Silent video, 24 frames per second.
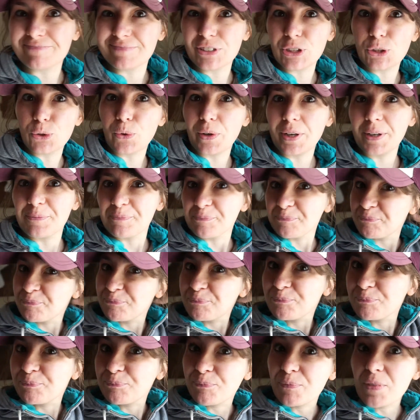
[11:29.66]
Sorry,
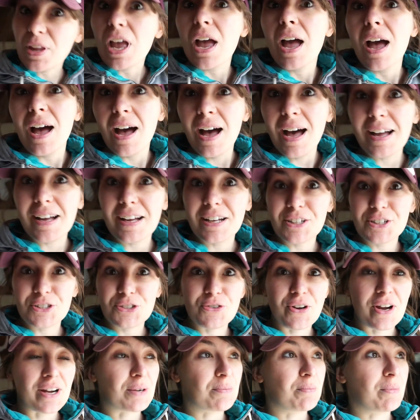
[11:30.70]
I got
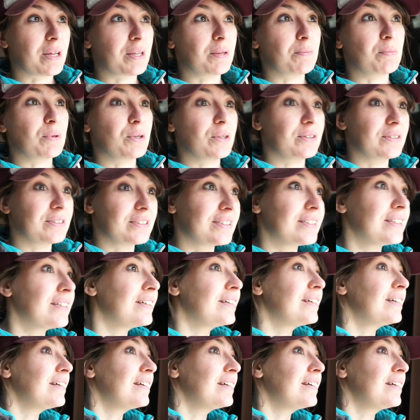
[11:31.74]
distracted by the birds.